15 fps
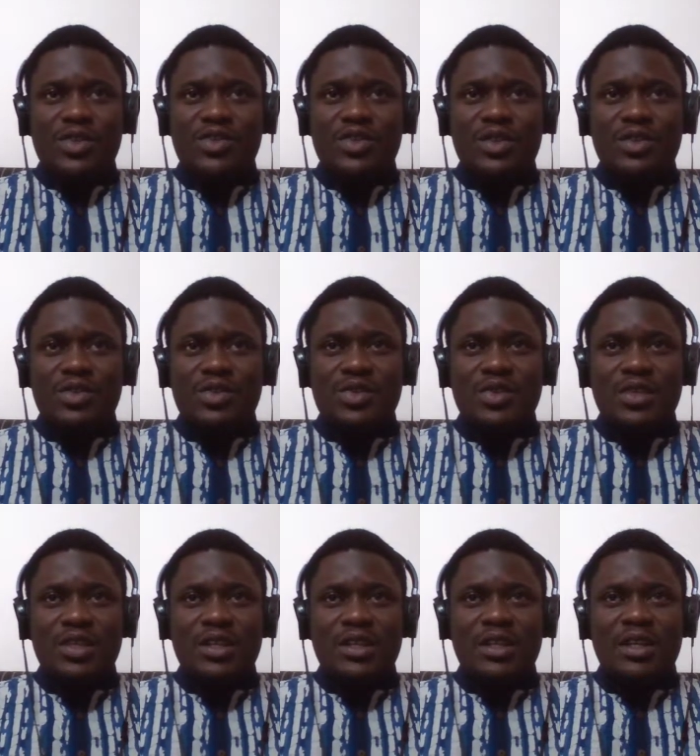
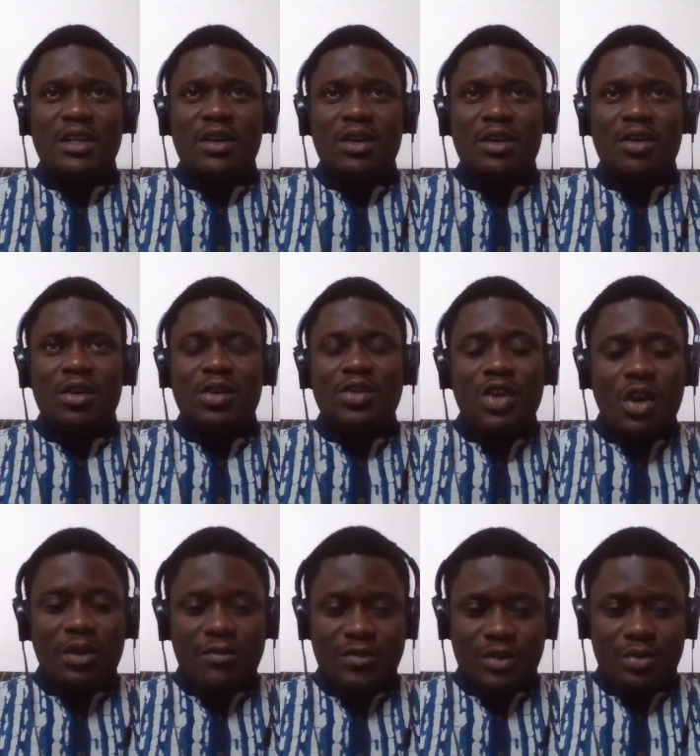questions that are
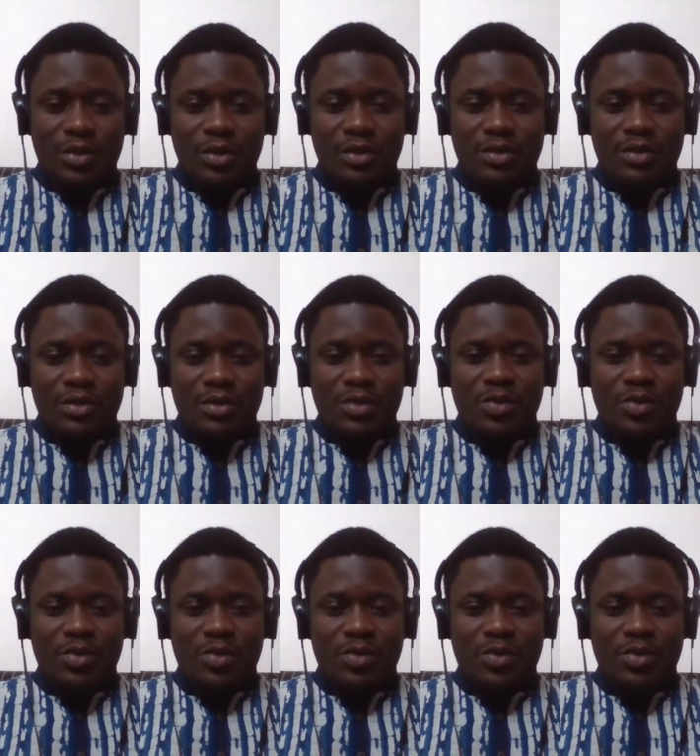uncomfortable,